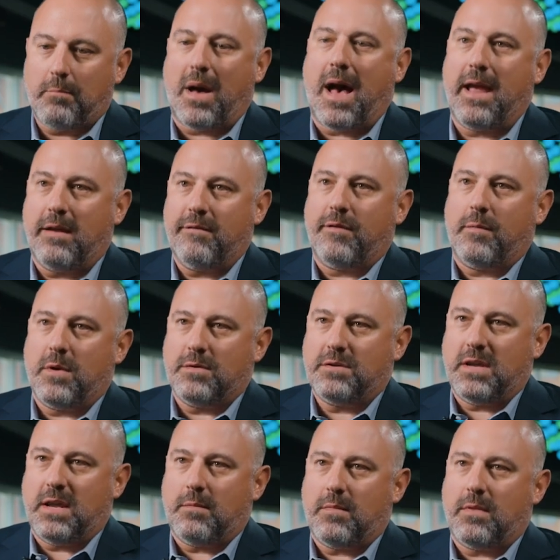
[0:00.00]
buy-in from your
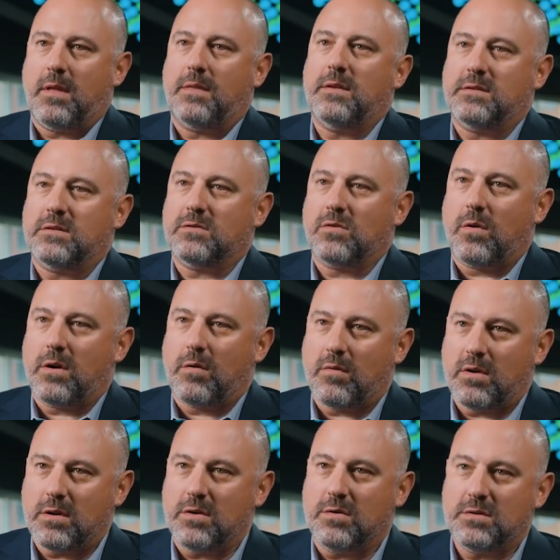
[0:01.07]
team that this is going to
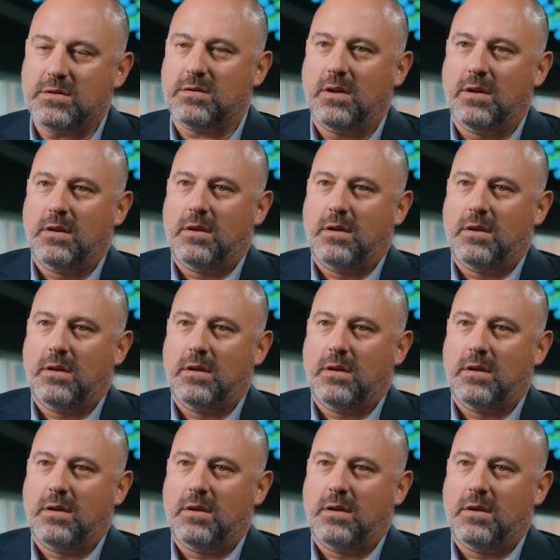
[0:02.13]
reduce